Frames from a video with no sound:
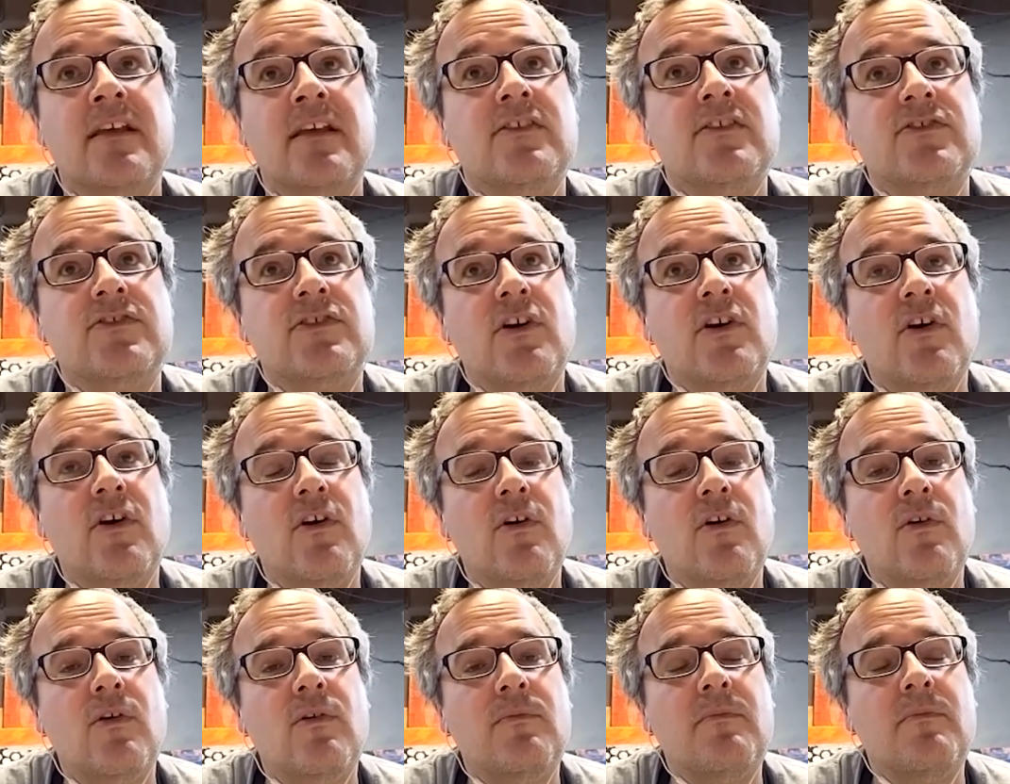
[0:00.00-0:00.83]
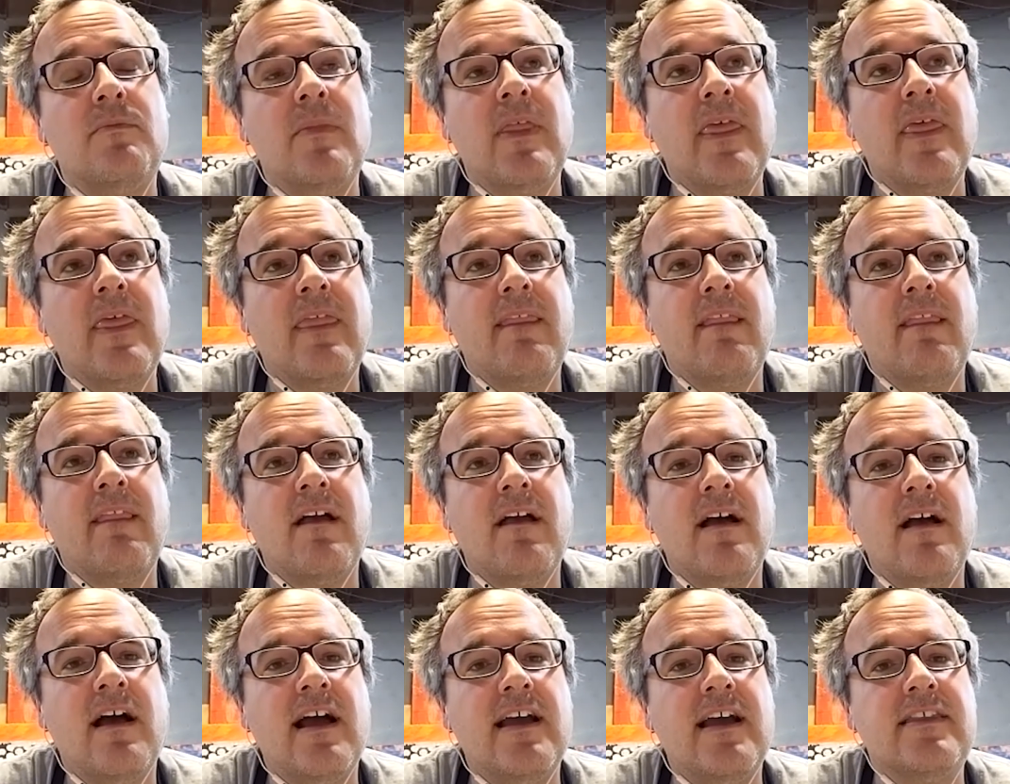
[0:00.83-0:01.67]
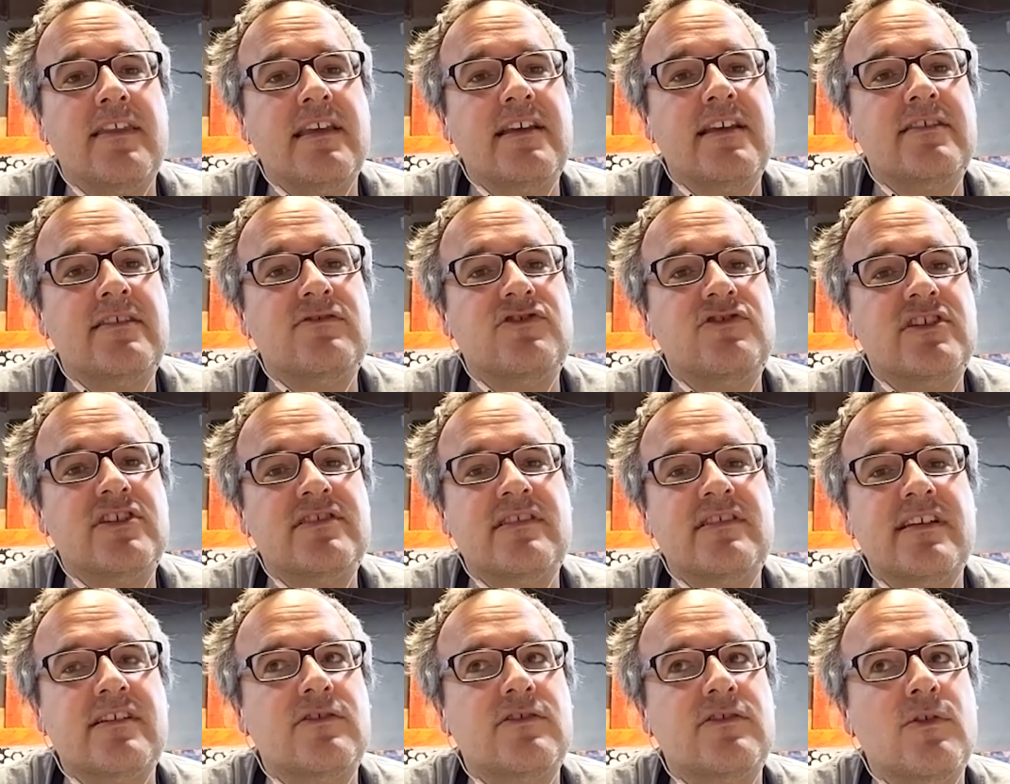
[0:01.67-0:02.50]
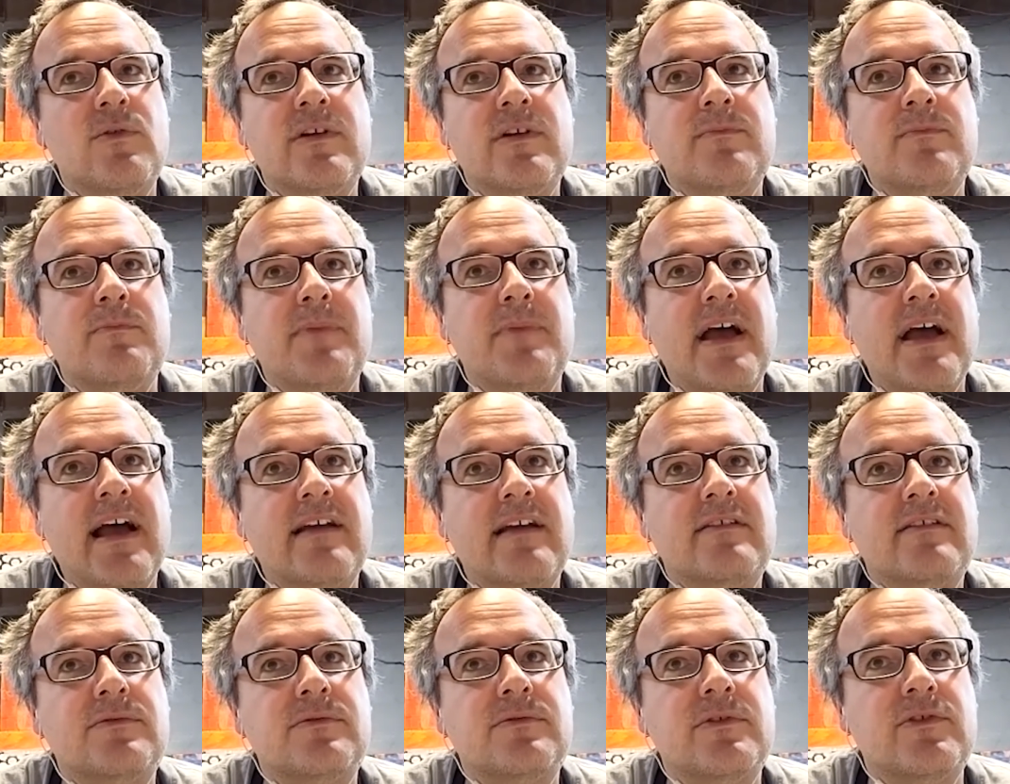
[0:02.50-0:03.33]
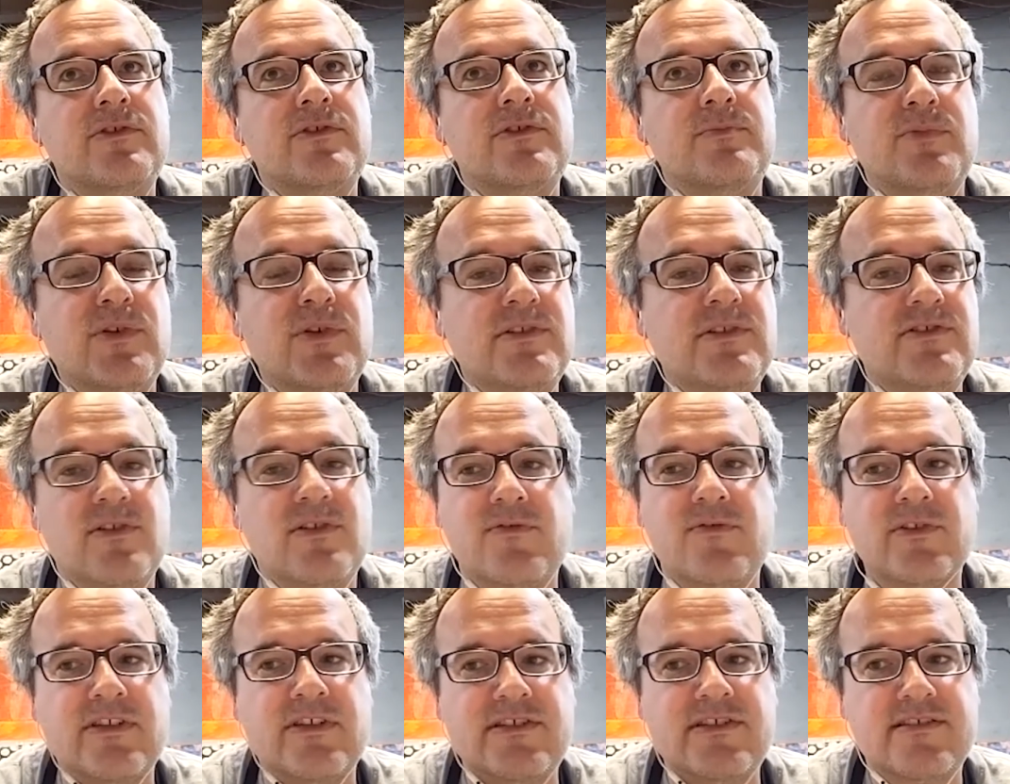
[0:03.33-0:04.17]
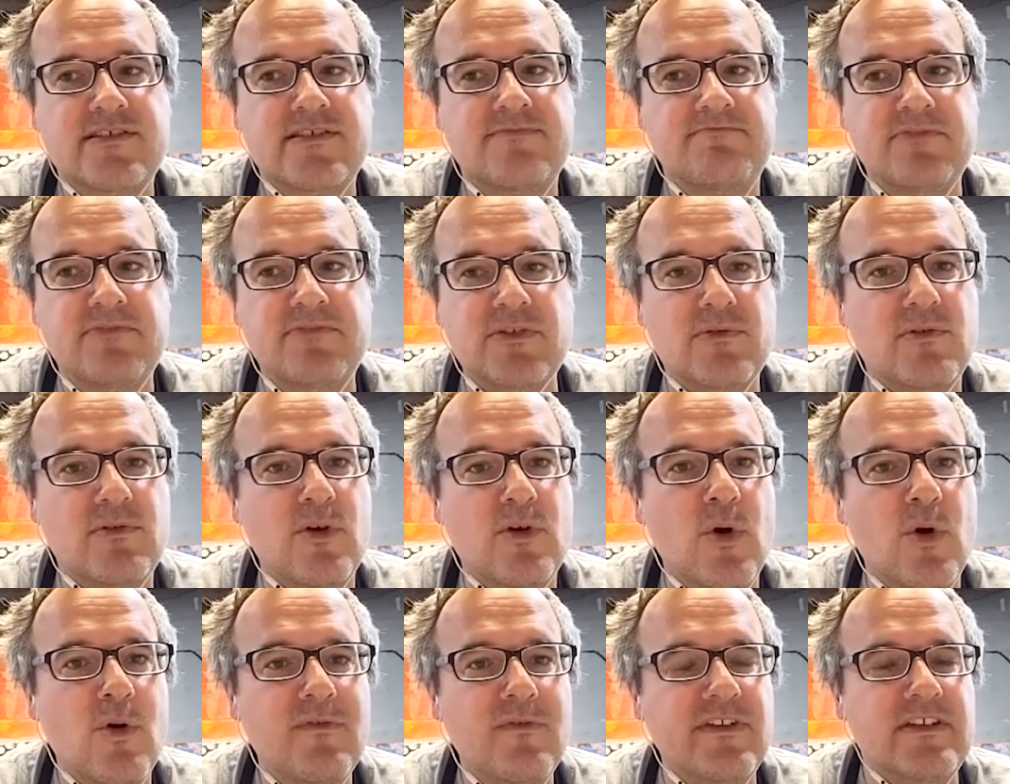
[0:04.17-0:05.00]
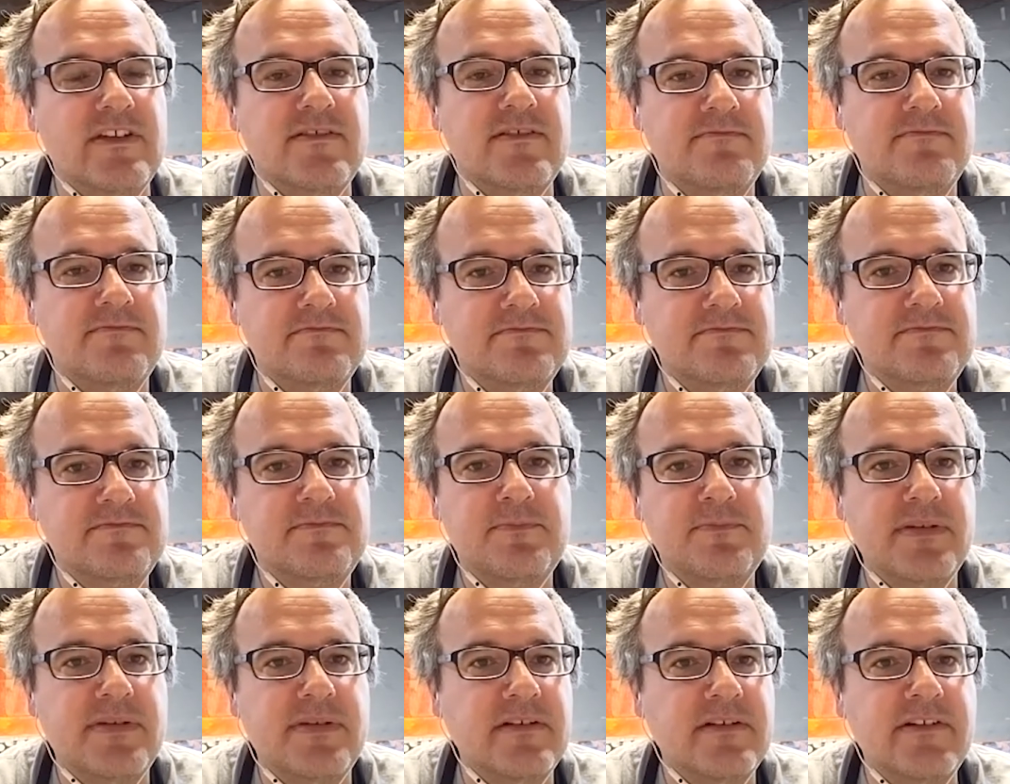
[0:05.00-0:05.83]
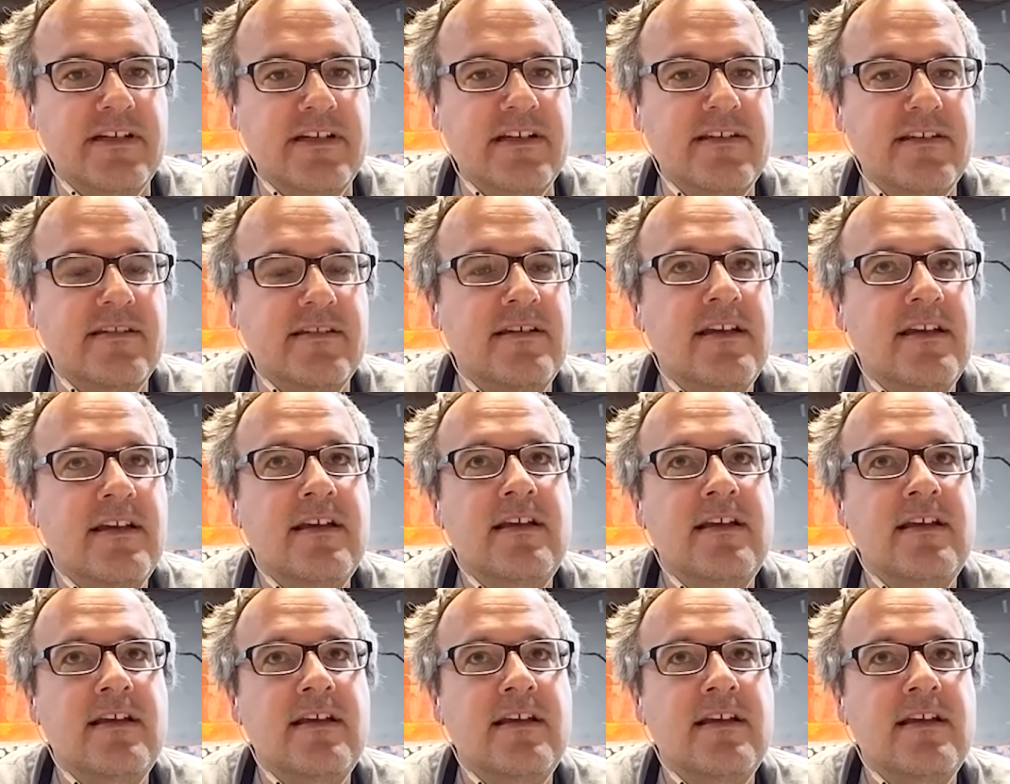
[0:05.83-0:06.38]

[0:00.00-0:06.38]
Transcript: so I think just like going back through those books over this, you know, COVID period,